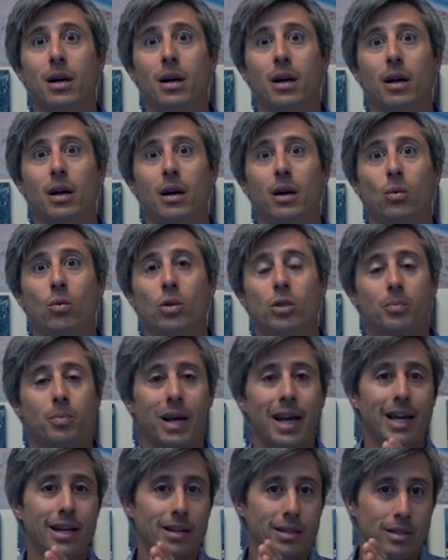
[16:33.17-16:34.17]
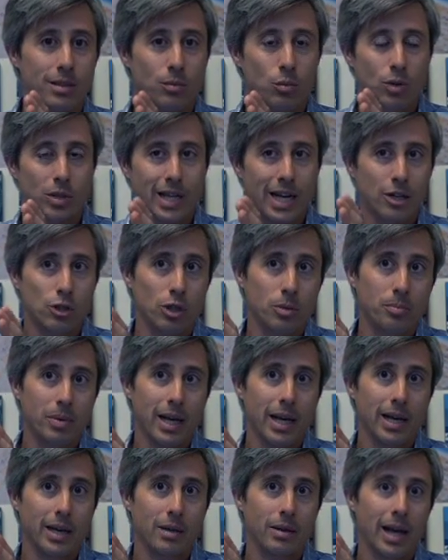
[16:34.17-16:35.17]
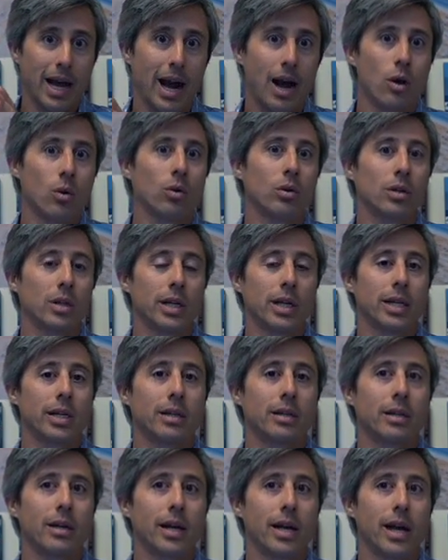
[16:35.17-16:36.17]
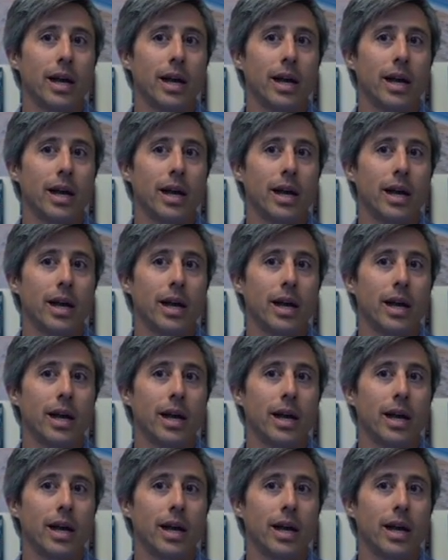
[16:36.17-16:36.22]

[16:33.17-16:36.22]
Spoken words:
was actually paid hourly,